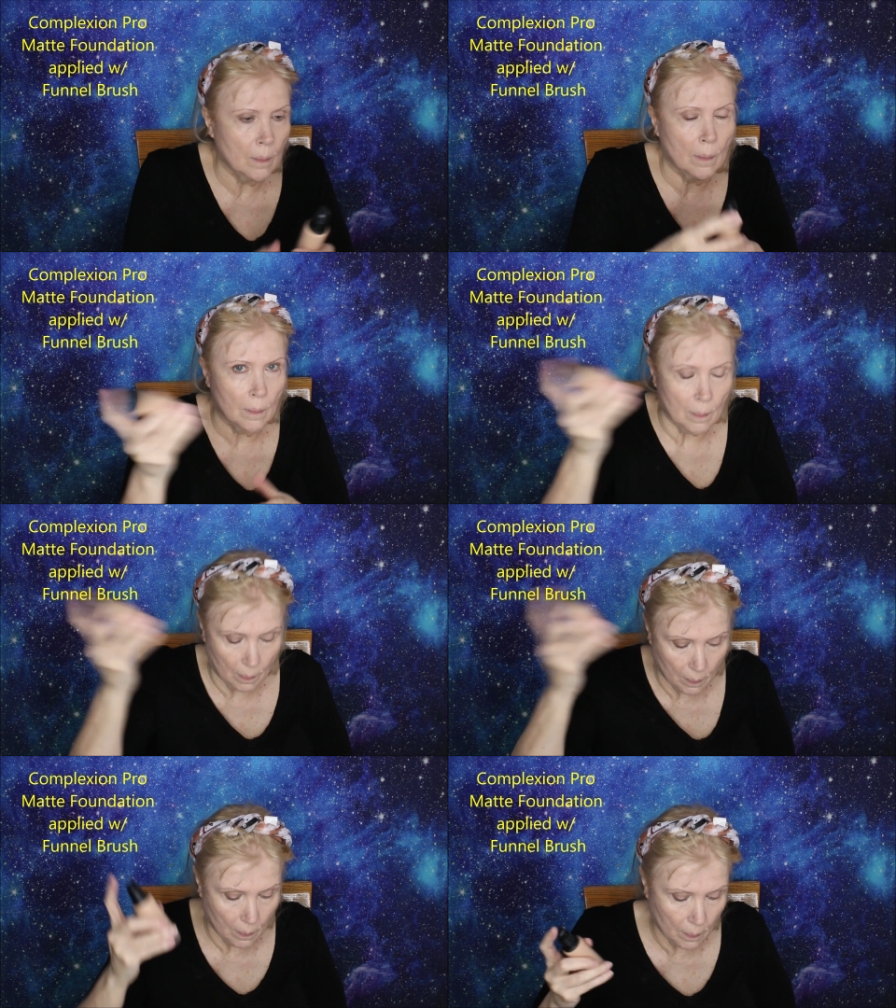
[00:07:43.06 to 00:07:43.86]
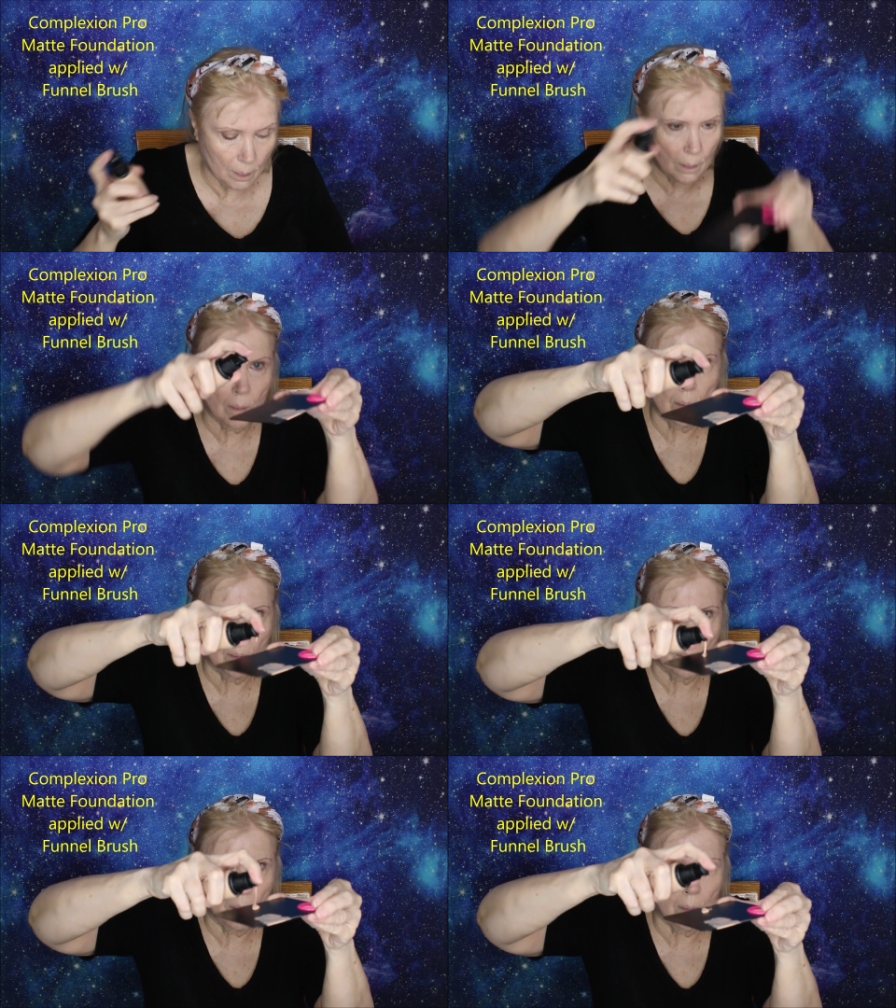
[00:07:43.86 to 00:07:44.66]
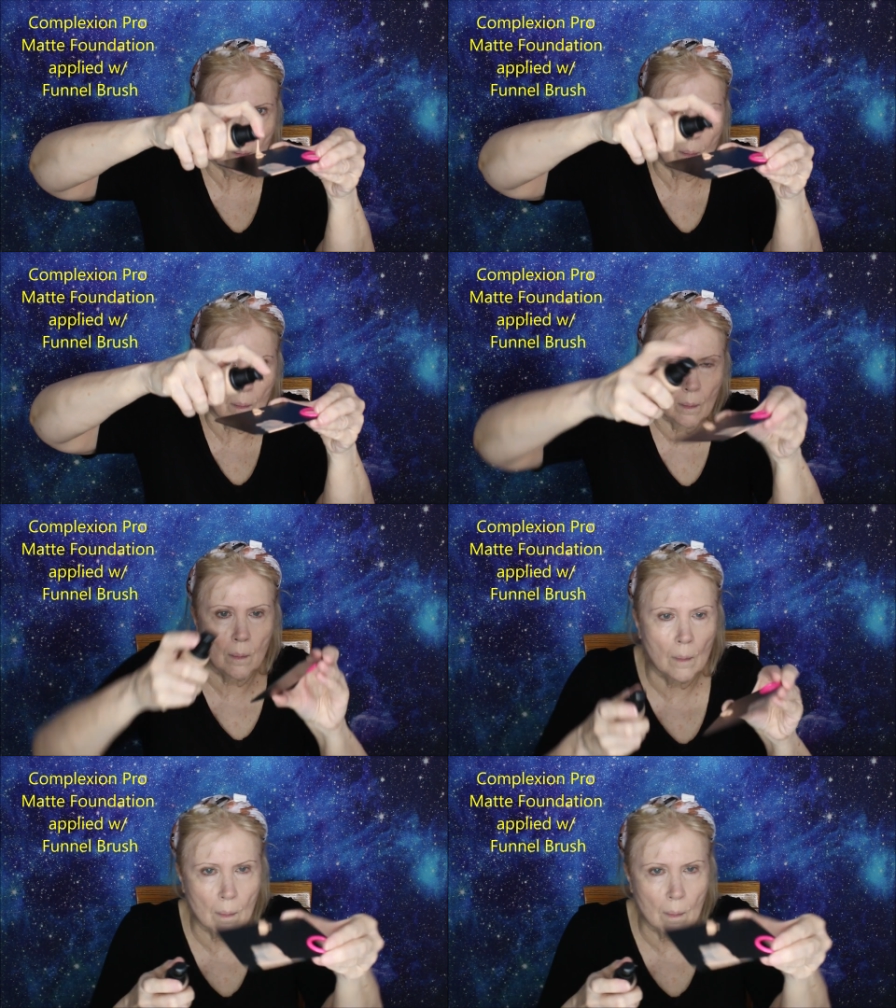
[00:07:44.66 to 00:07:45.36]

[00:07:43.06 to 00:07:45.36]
is Warm Vanilla. Putting it